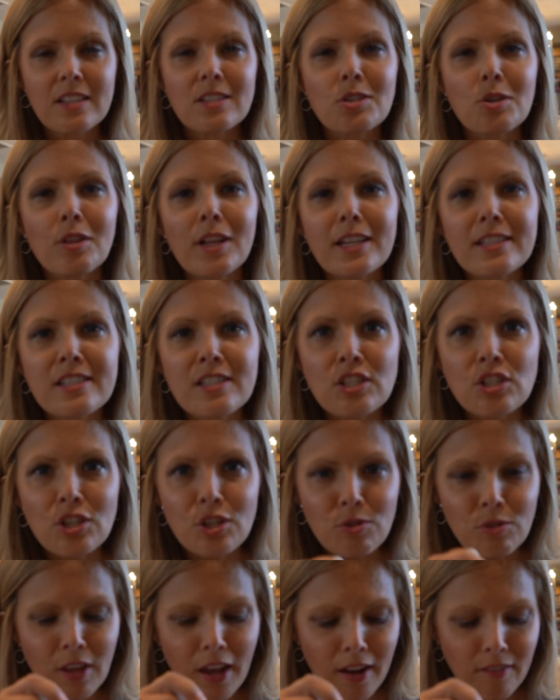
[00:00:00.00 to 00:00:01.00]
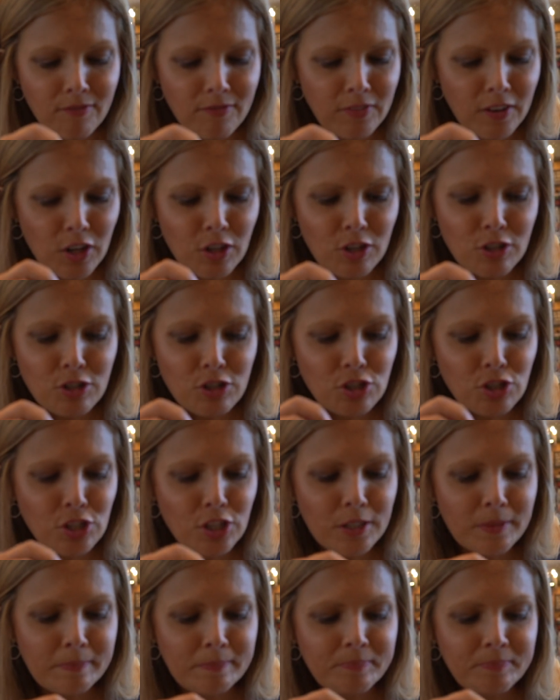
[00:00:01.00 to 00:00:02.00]
So let's do that
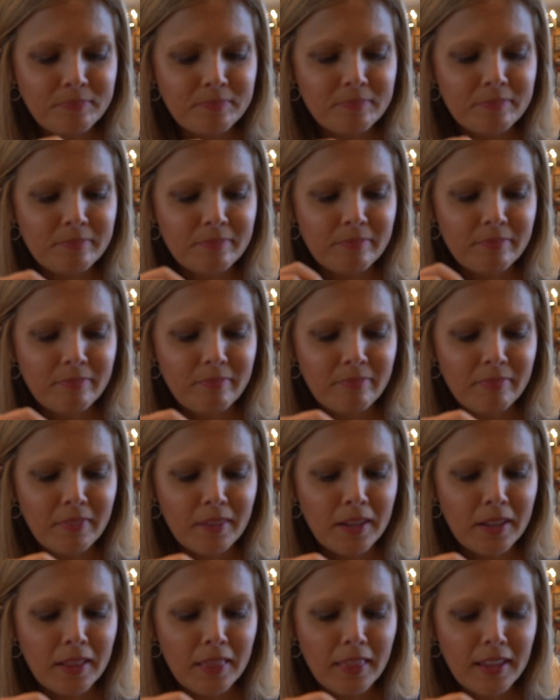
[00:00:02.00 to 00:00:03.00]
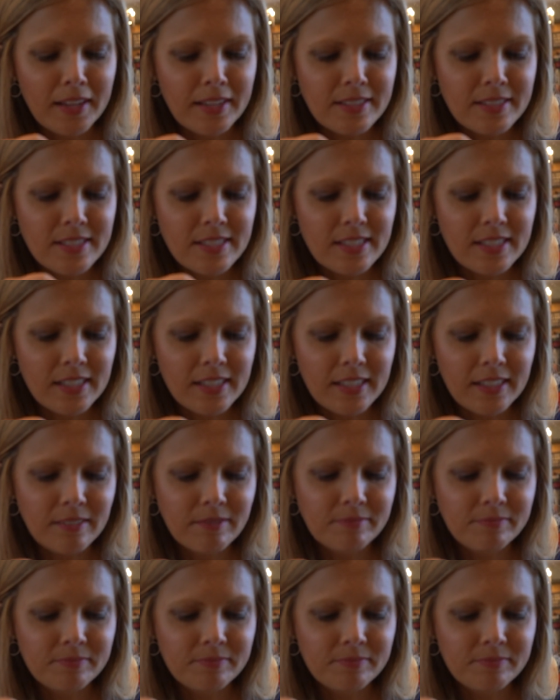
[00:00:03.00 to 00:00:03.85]
first. Let's see.